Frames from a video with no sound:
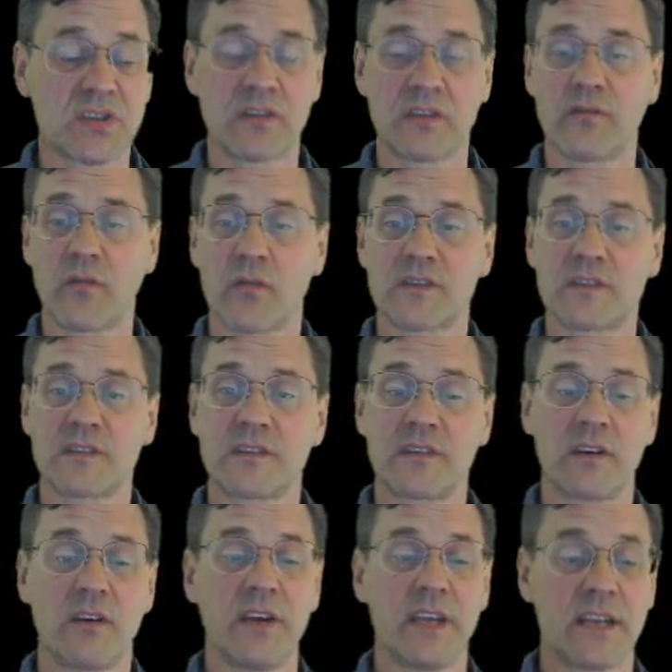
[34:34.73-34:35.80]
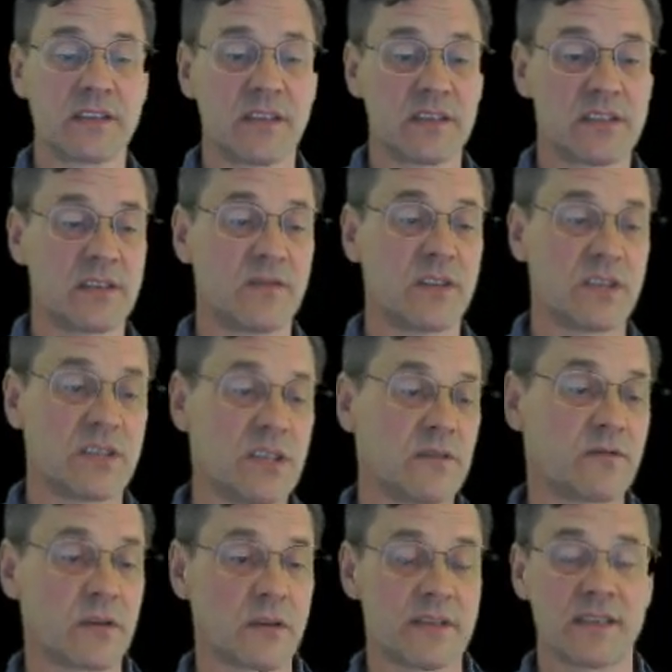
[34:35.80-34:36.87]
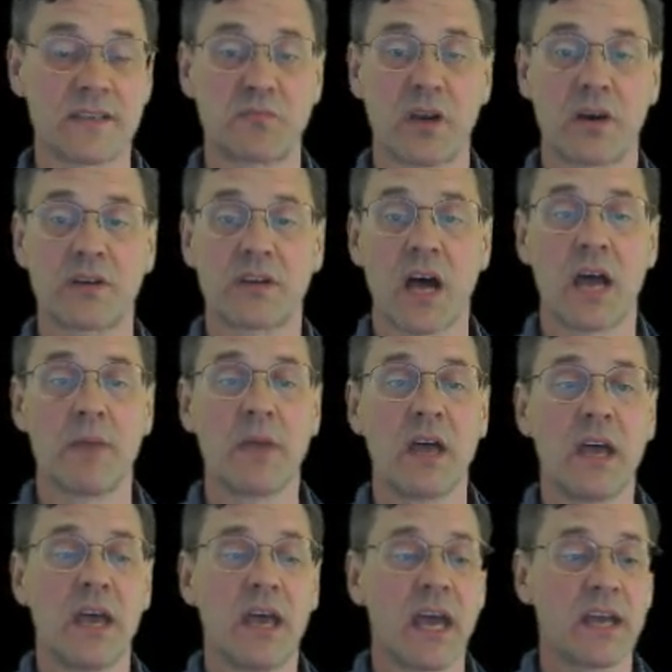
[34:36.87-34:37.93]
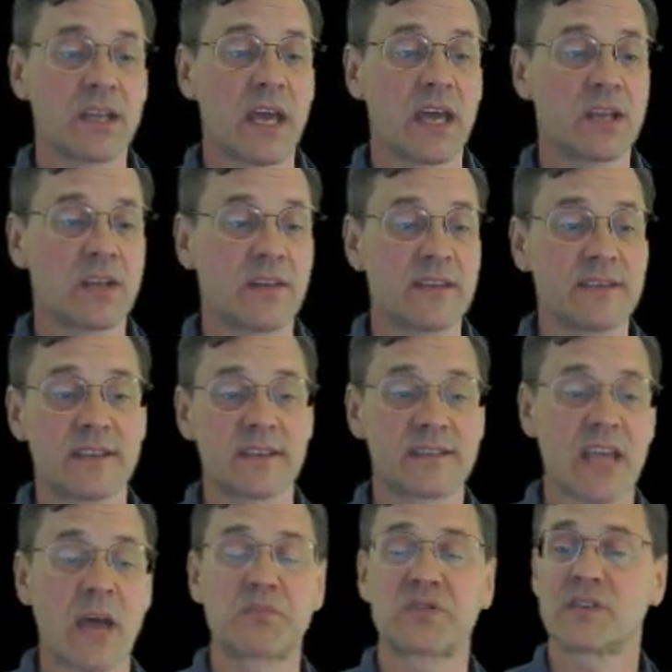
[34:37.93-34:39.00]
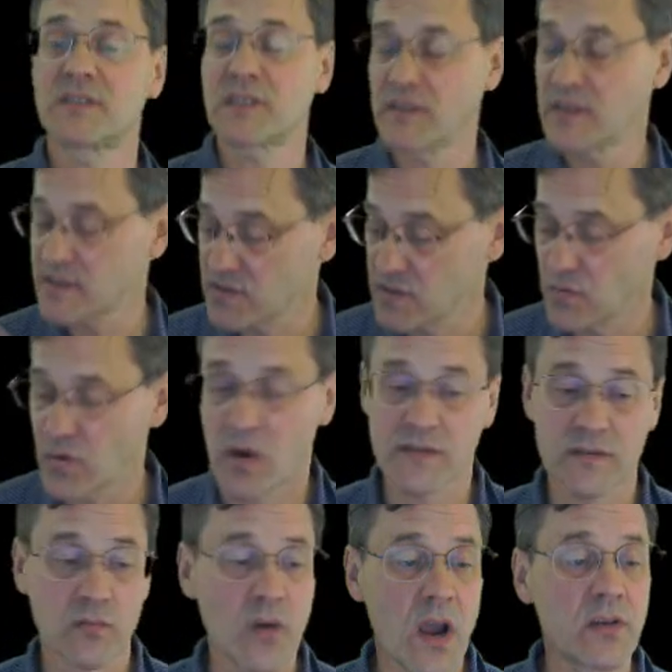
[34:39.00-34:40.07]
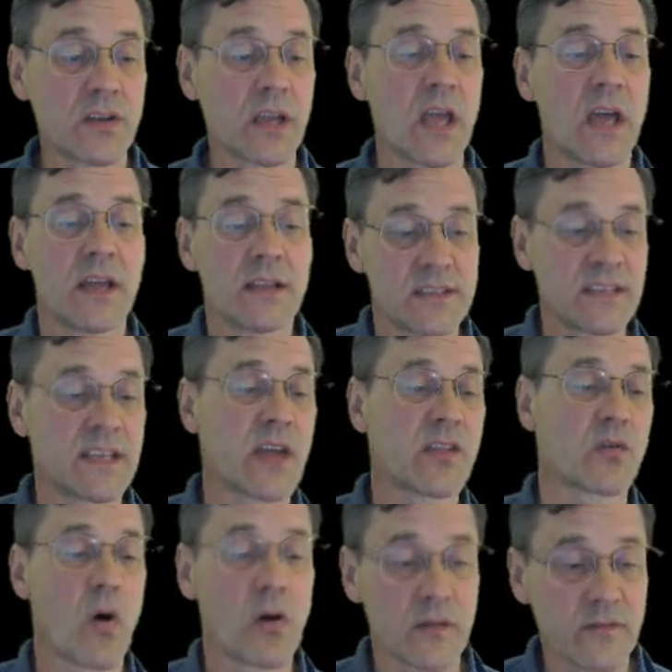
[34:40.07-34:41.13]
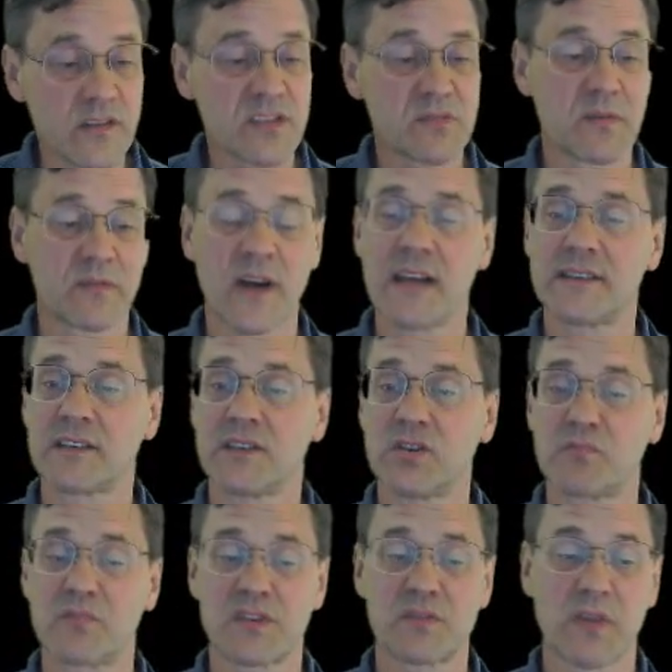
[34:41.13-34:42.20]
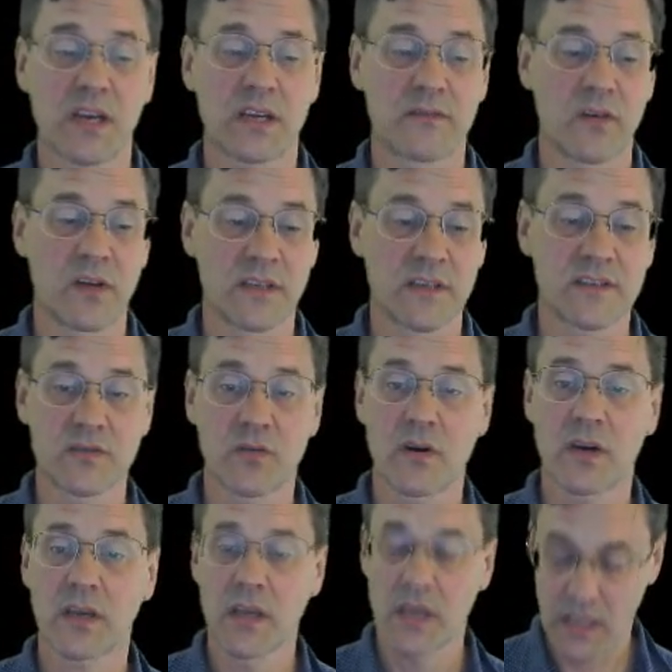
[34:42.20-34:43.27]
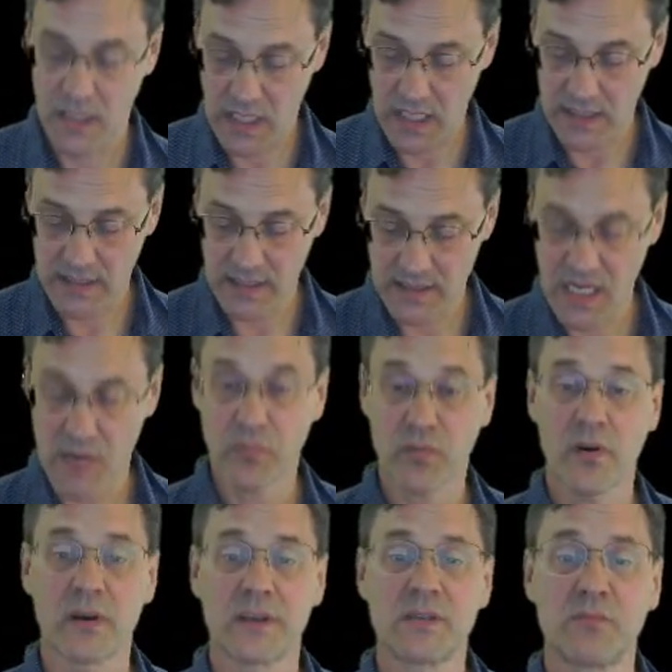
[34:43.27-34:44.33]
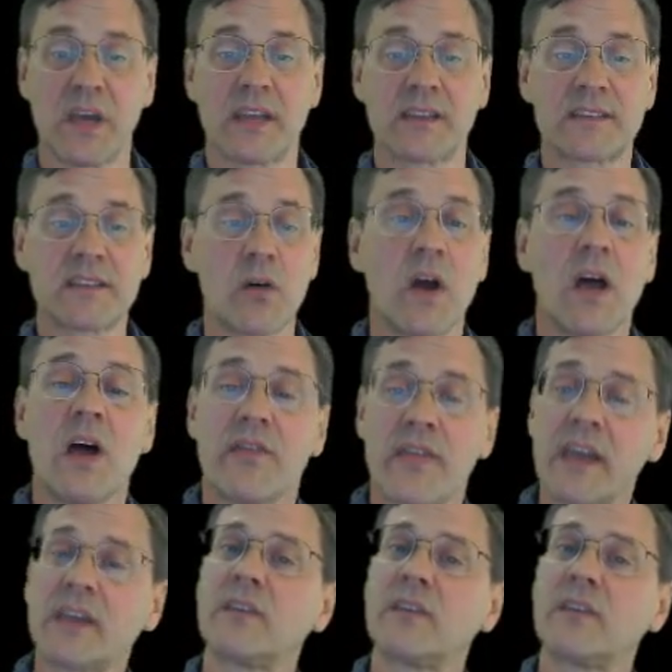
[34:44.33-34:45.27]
to the forces theory and to the shifting gene frequencies paradigm. And these exceptions and this new causal grounding, together all of this provides a new perspective on historic and contemporary debates. So thank